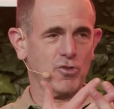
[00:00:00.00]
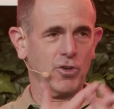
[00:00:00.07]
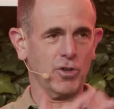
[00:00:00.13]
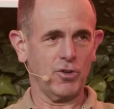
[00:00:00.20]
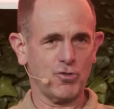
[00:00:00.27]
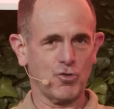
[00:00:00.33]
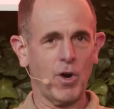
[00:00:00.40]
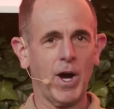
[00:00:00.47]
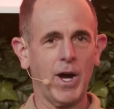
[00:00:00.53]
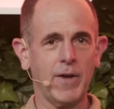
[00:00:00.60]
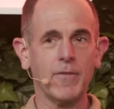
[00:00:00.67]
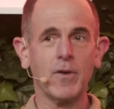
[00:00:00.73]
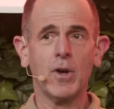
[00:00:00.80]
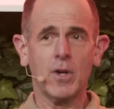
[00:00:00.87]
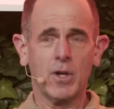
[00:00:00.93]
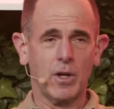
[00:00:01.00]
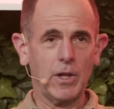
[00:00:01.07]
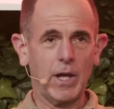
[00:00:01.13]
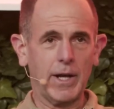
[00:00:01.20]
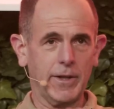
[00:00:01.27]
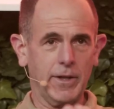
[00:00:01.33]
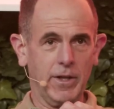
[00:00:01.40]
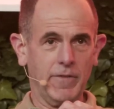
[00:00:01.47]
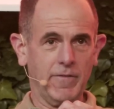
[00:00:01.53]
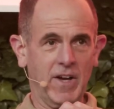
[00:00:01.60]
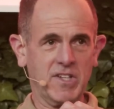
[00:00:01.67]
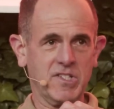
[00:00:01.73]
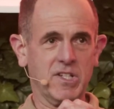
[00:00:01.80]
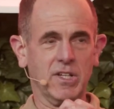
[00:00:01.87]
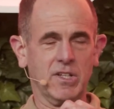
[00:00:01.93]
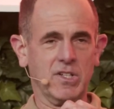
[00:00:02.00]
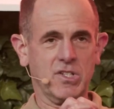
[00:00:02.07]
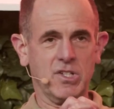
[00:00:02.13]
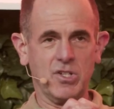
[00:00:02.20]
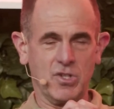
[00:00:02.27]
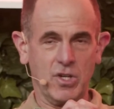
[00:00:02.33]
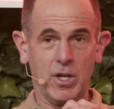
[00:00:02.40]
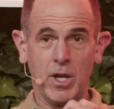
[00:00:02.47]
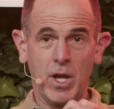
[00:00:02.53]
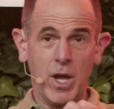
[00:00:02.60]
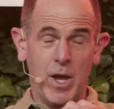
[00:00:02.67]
are going to drive a lot of the investing decision.